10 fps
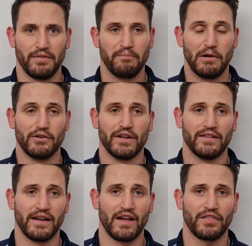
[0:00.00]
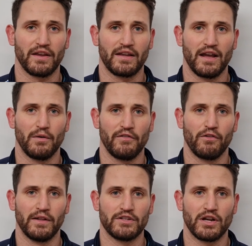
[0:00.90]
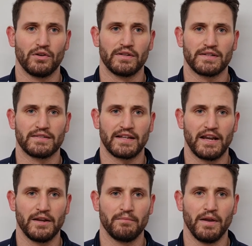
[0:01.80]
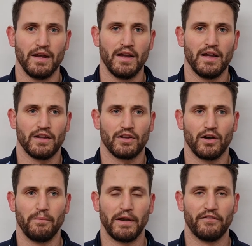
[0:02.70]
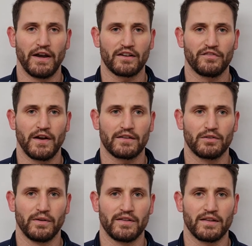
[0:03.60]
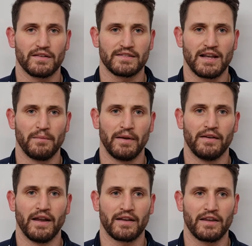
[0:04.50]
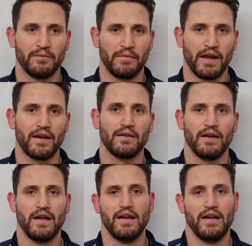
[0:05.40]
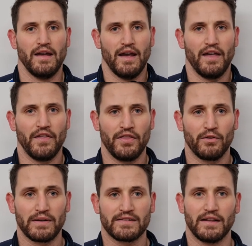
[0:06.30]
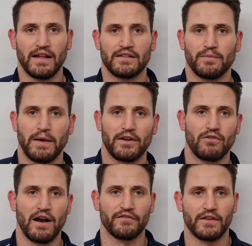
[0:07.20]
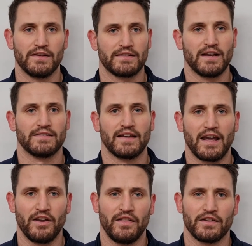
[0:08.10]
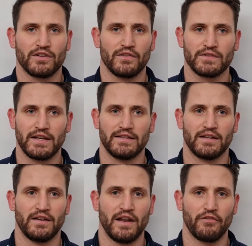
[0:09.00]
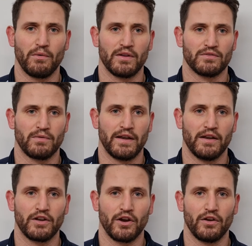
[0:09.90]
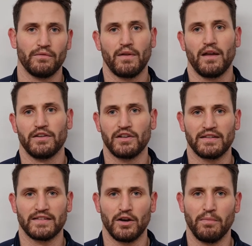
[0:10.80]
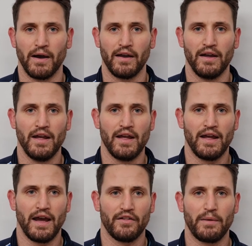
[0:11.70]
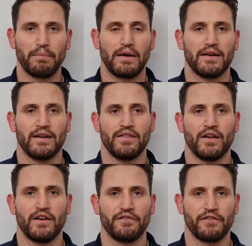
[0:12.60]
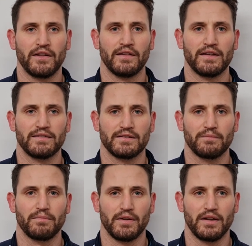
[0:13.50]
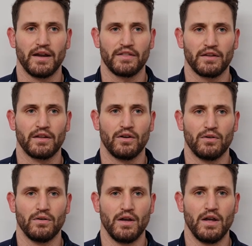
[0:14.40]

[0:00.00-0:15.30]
Brilliantly. I think we've really gelled as a team. You got a bit of X factor with Samir and Hakim there, and then the rest of the lads have been crafting this as they came in this off season, and everyone's ready to go. You can tell by how they played in their friendlies, but yeah, I think they're